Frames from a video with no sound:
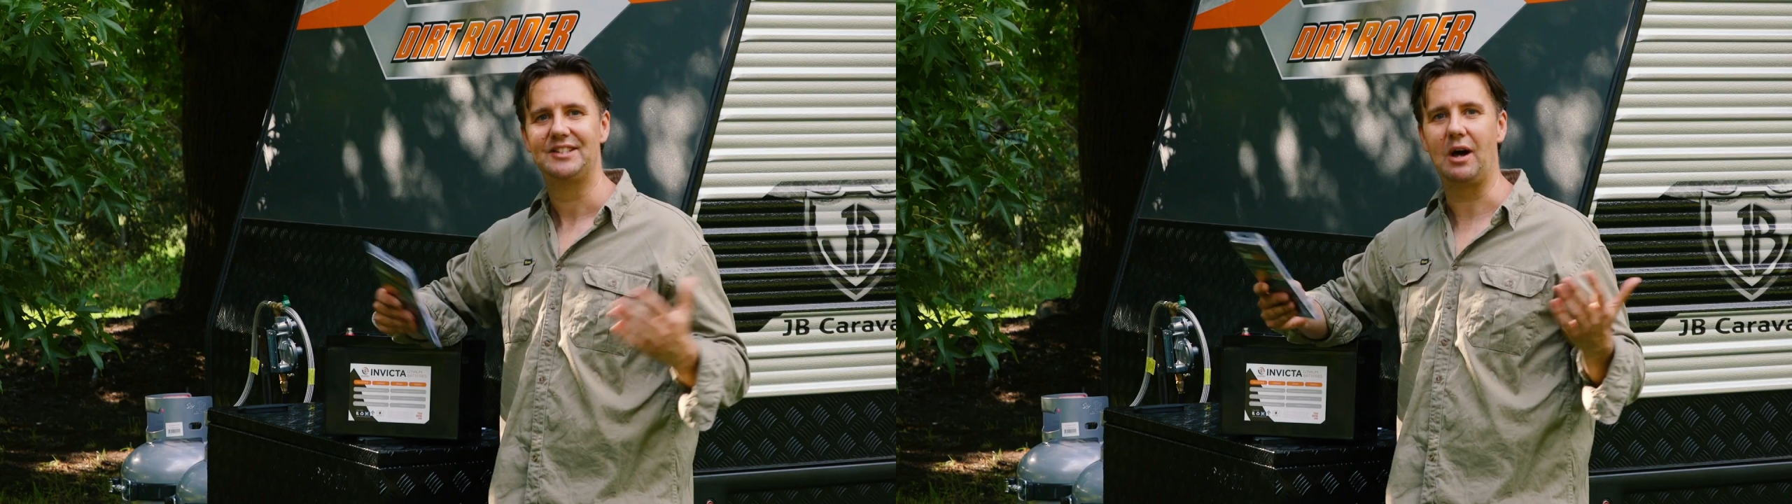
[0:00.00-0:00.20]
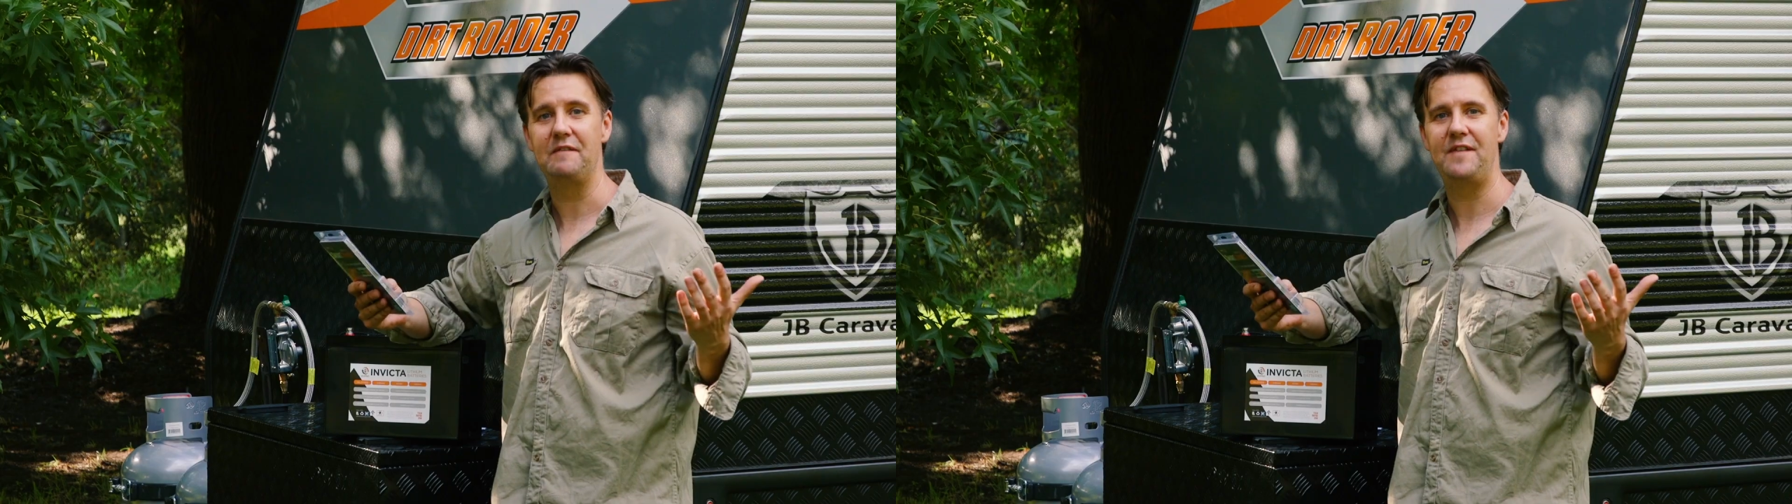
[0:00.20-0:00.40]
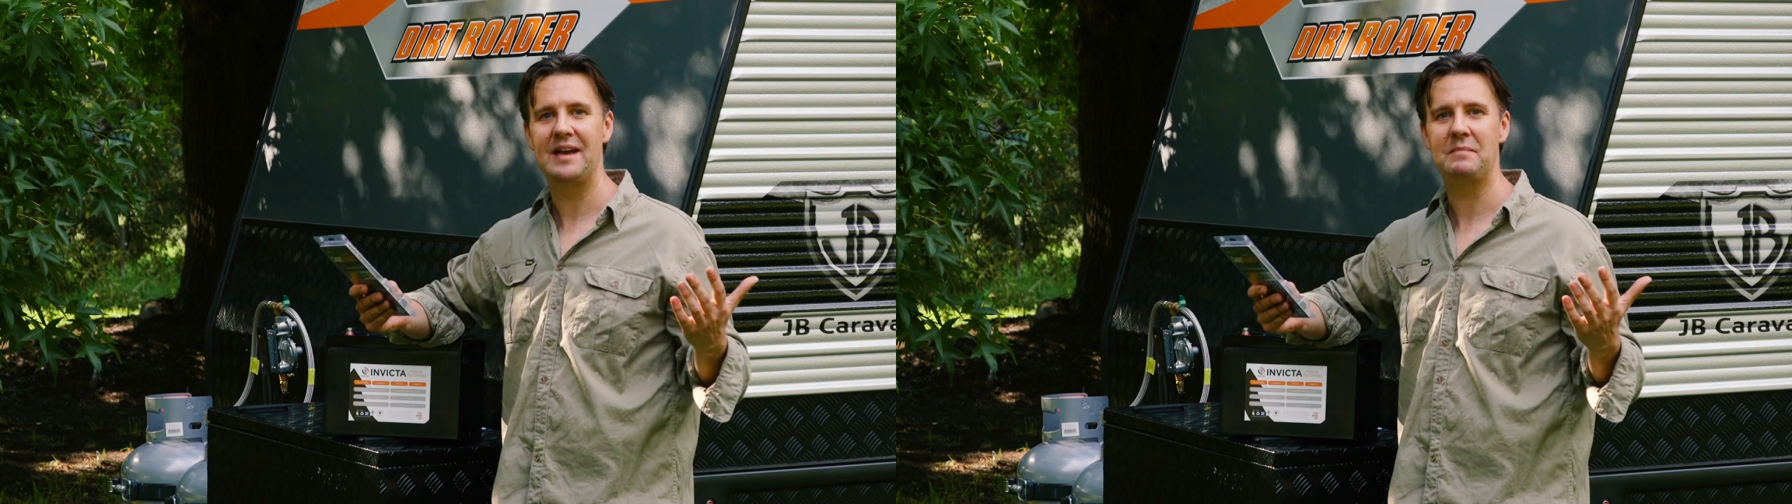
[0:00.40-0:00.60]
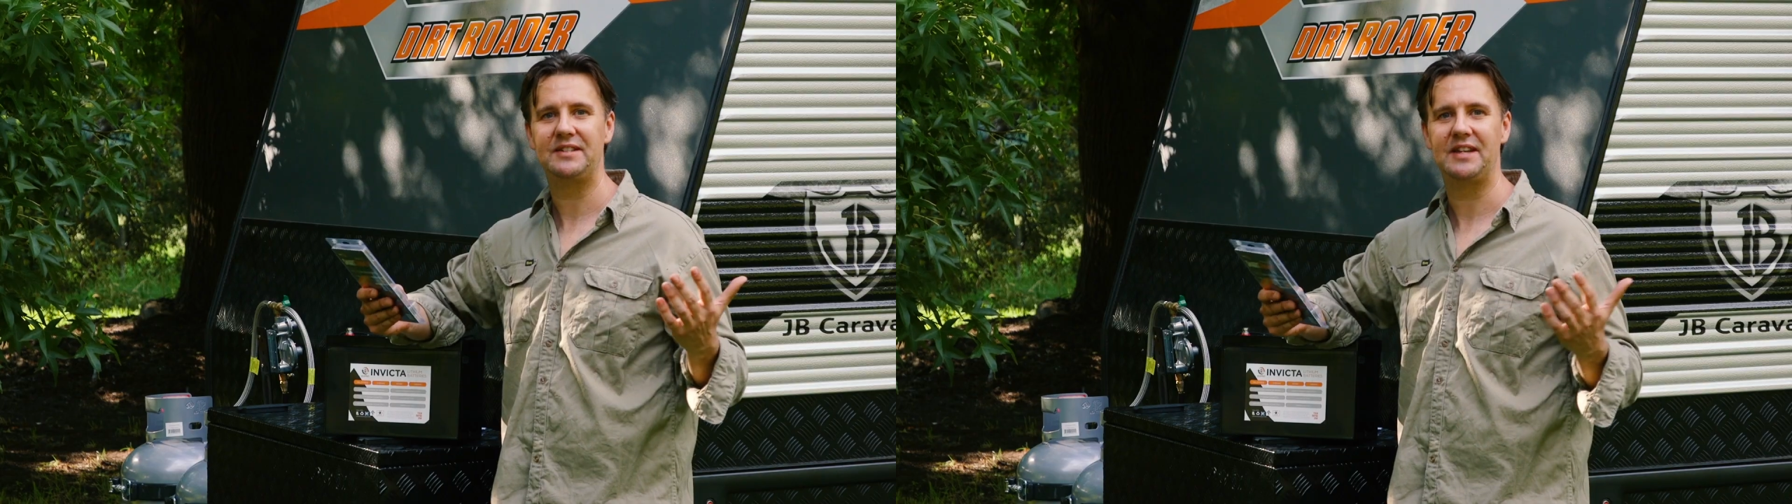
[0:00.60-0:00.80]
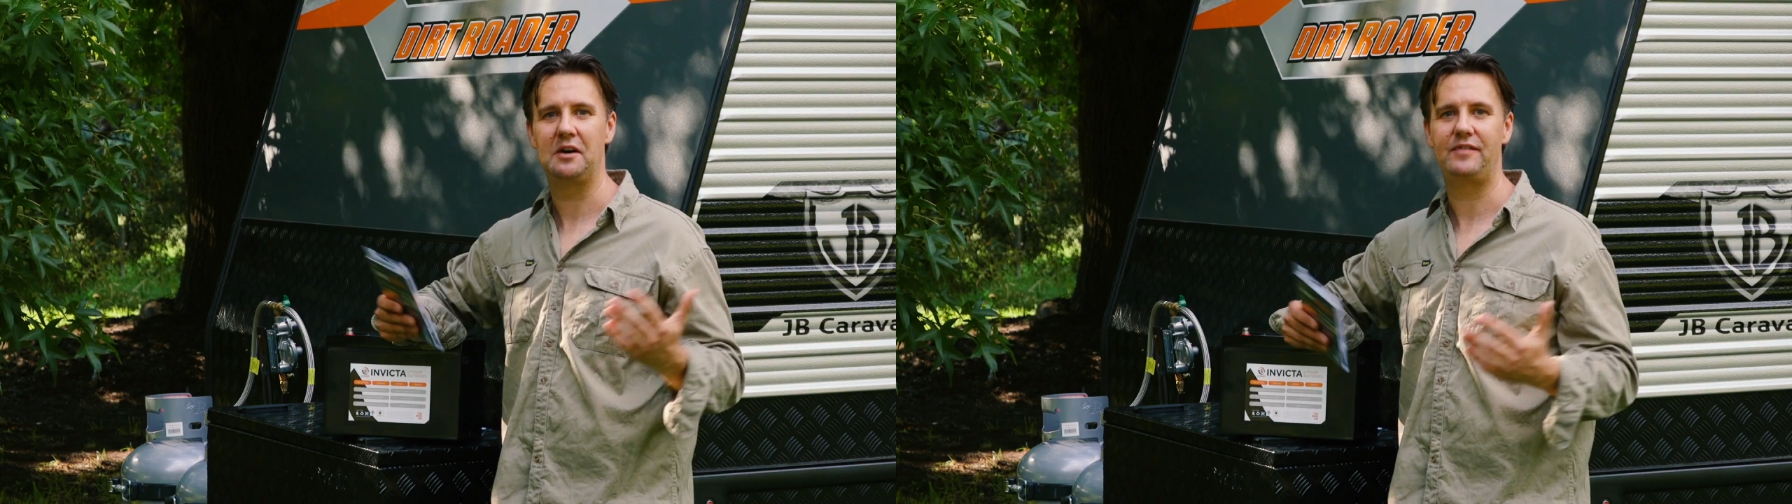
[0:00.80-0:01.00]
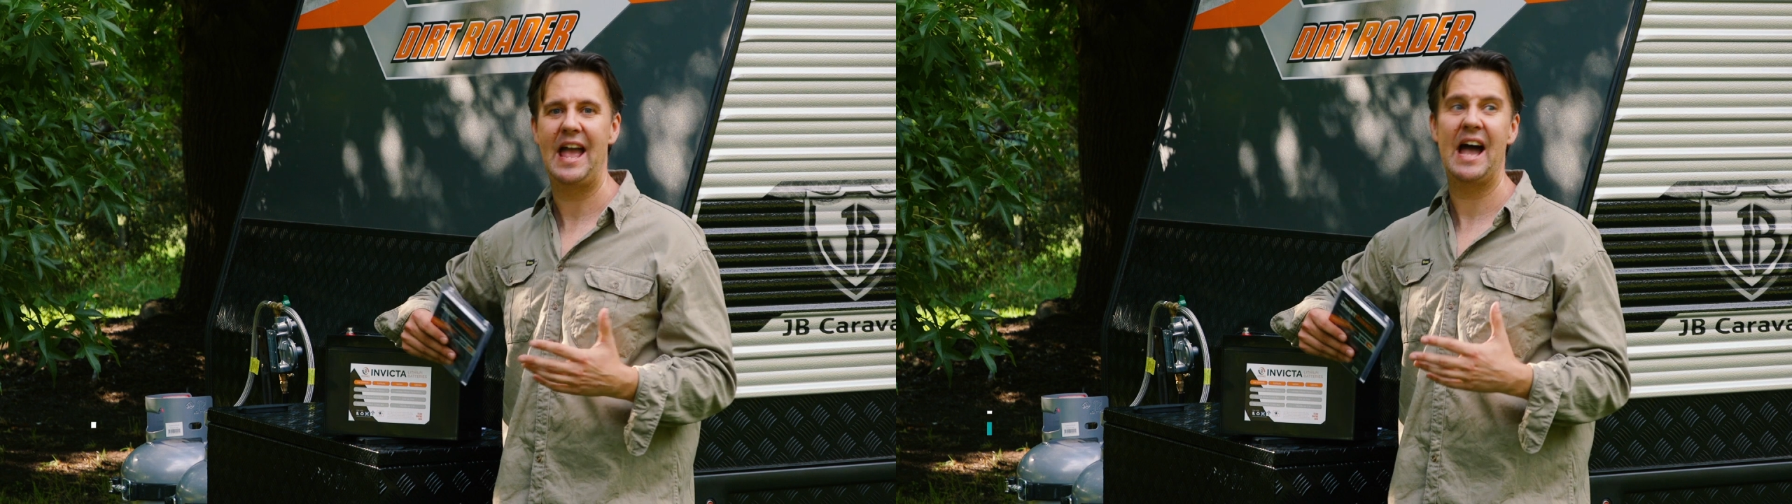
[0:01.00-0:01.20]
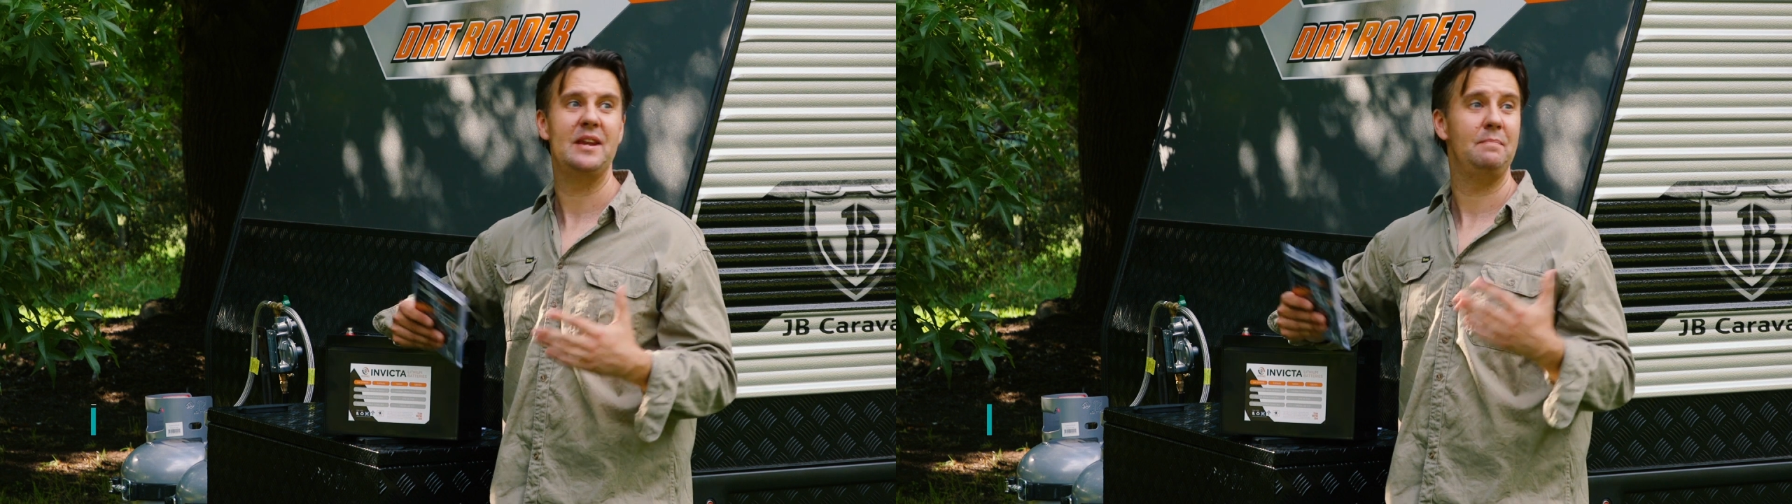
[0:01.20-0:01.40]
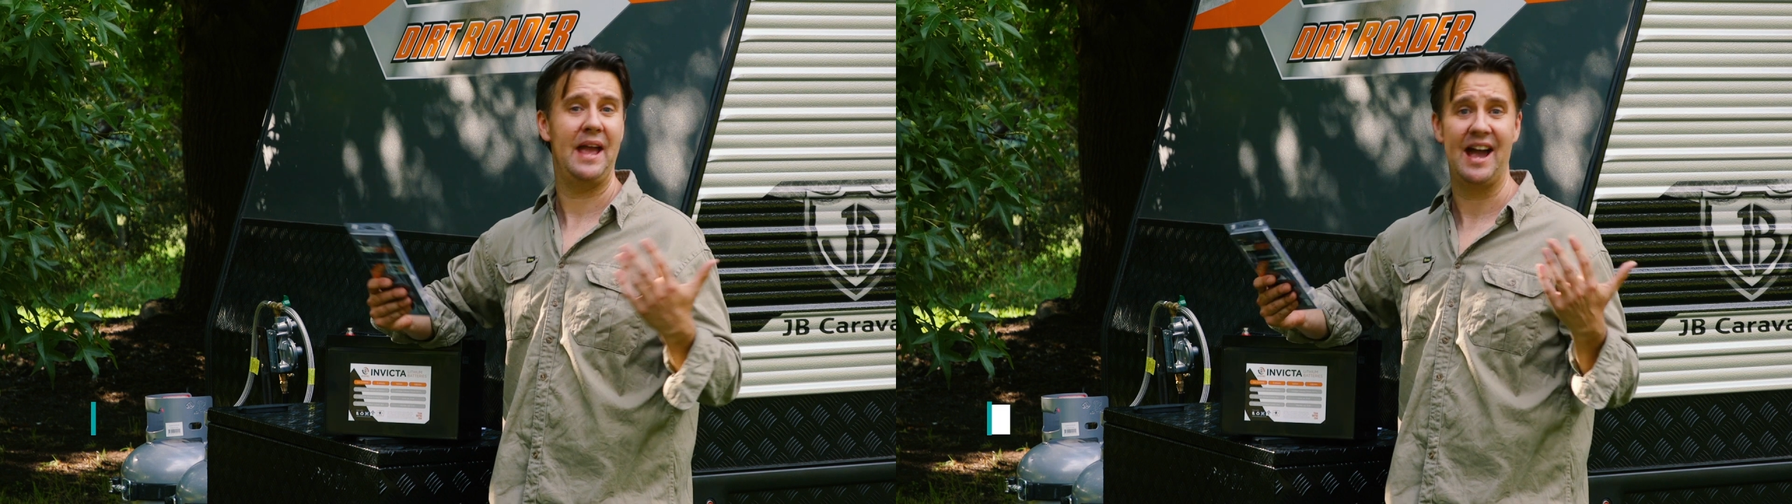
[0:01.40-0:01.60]
So I found myself out
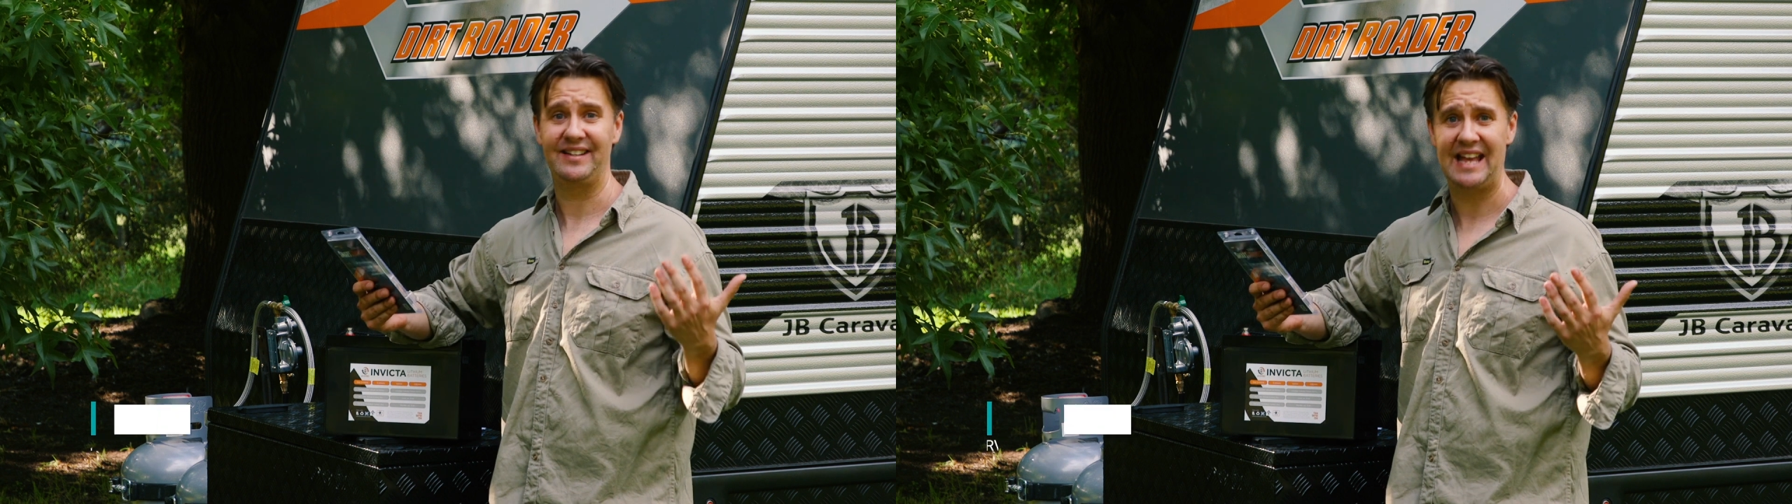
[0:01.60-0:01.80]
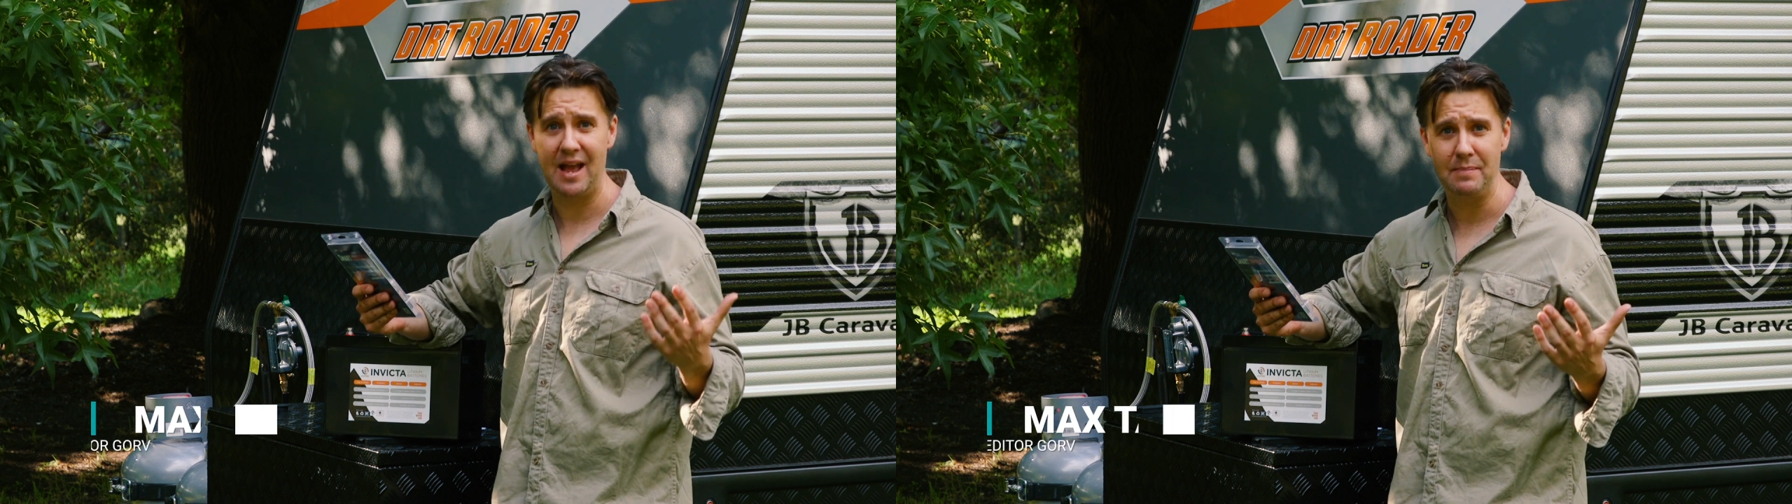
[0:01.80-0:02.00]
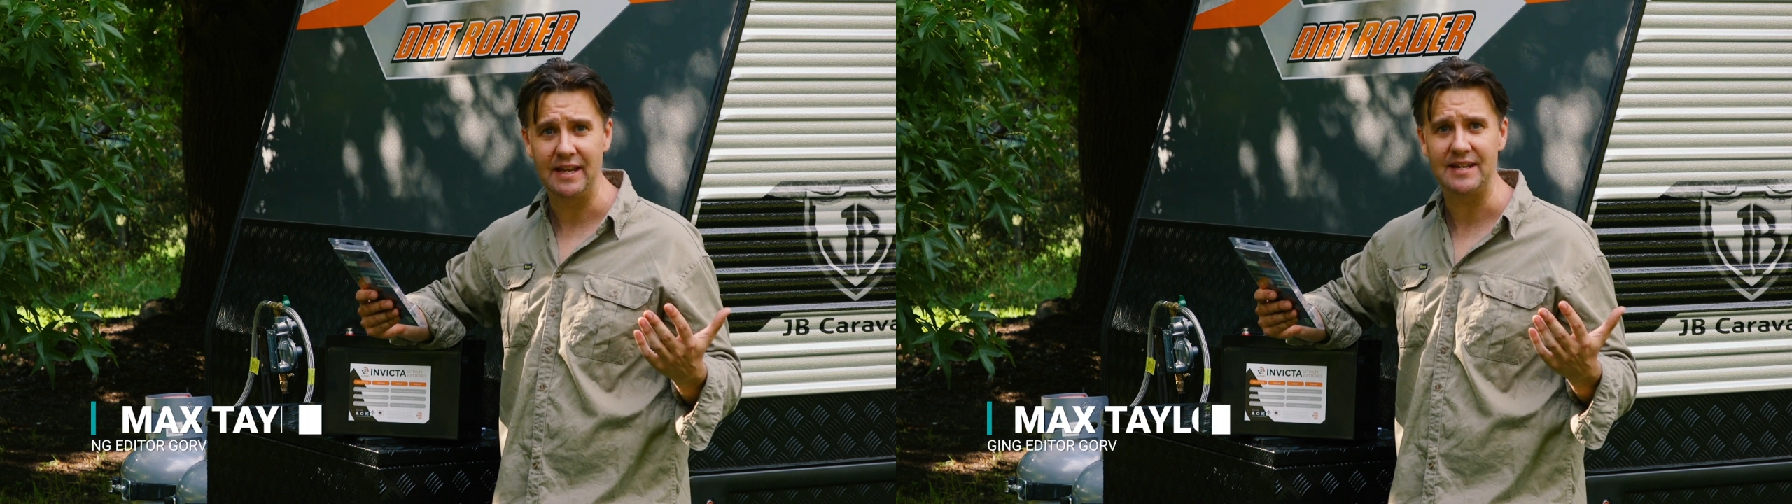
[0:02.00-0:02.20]
and about camping